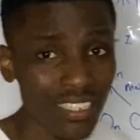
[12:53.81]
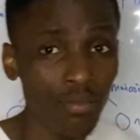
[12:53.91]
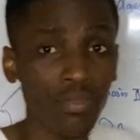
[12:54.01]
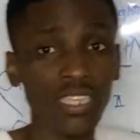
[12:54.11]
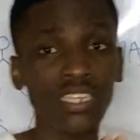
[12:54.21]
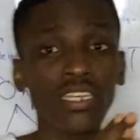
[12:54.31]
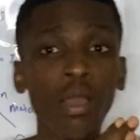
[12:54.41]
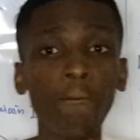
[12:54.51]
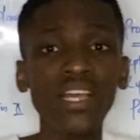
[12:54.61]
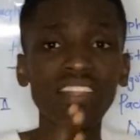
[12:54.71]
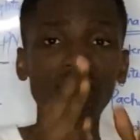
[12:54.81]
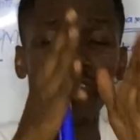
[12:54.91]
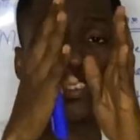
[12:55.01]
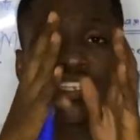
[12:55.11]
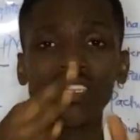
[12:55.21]
same thing.
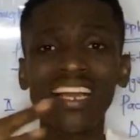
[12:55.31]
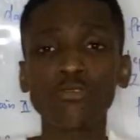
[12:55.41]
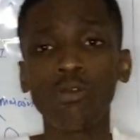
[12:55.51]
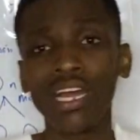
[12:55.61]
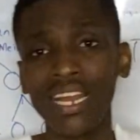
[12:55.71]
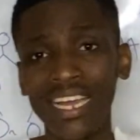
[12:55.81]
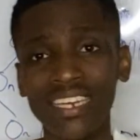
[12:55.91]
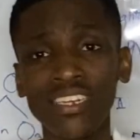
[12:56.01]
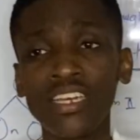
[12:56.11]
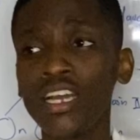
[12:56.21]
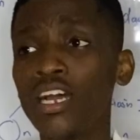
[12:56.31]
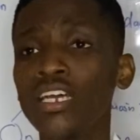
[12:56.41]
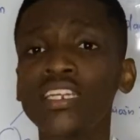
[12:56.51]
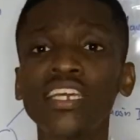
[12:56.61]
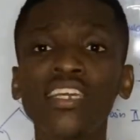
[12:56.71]
Metaphase, these guys will align.
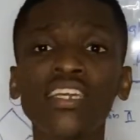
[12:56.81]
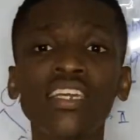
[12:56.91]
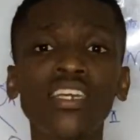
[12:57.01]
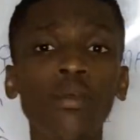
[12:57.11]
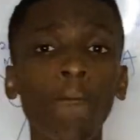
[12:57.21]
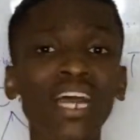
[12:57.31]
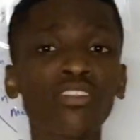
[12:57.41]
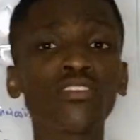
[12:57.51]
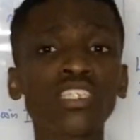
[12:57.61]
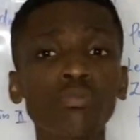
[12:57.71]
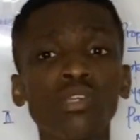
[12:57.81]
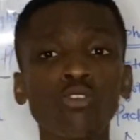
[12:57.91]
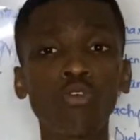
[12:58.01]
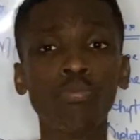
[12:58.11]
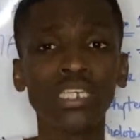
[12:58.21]
The mitotic
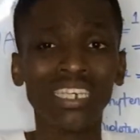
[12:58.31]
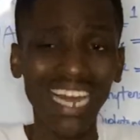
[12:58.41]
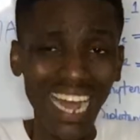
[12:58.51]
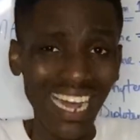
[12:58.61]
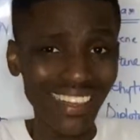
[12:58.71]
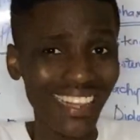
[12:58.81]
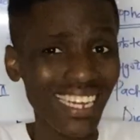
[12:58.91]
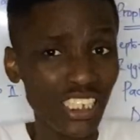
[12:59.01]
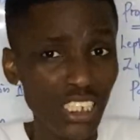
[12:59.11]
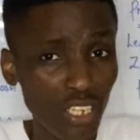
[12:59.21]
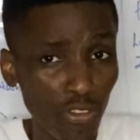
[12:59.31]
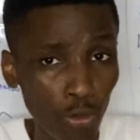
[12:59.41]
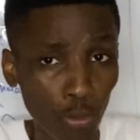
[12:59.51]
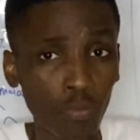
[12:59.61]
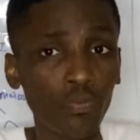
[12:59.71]
spindle will be attaching
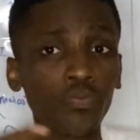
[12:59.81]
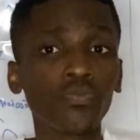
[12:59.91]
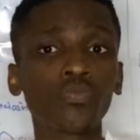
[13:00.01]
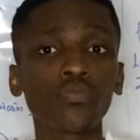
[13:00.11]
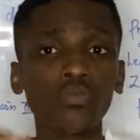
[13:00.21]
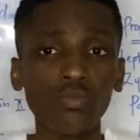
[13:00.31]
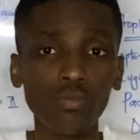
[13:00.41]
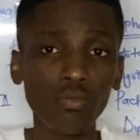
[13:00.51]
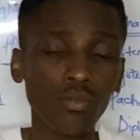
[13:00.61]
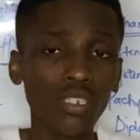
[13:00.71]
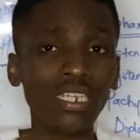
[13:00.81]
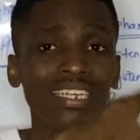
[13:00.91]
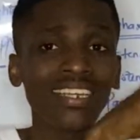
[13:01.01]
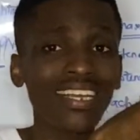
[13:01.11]
to the